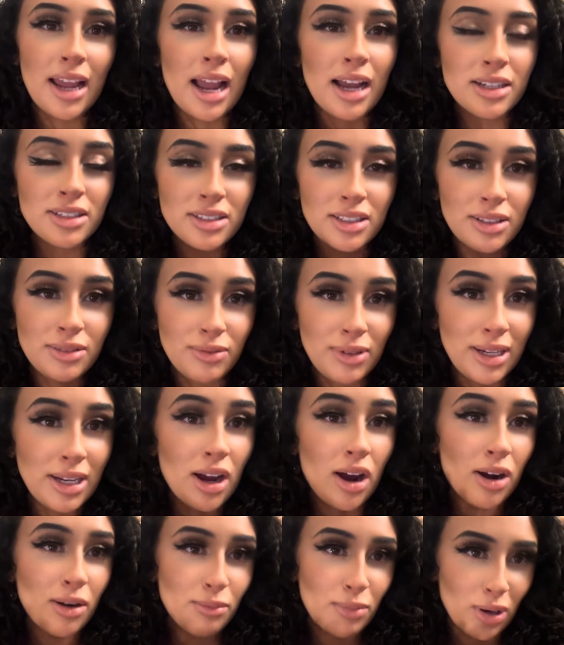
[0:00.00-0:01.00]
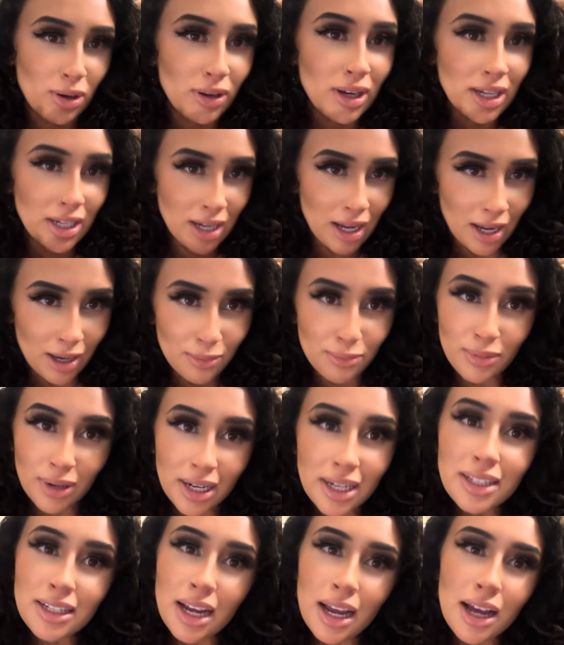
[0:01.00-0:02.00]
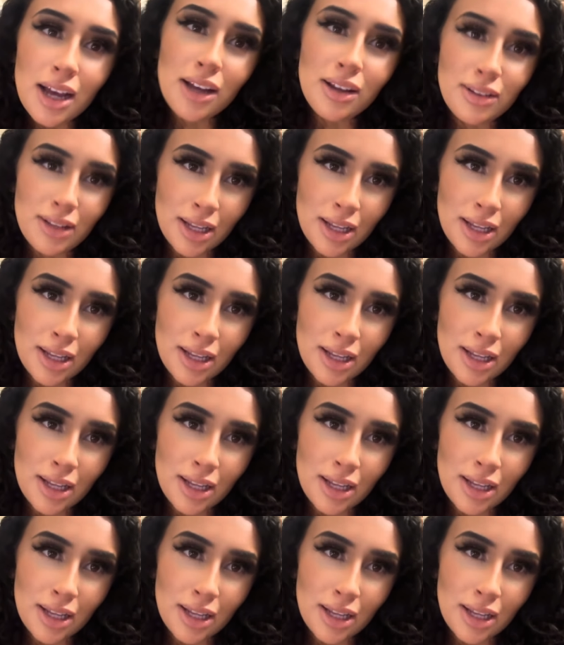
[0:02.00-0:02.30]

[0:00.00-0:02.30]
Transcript: actually, we are broken up right now.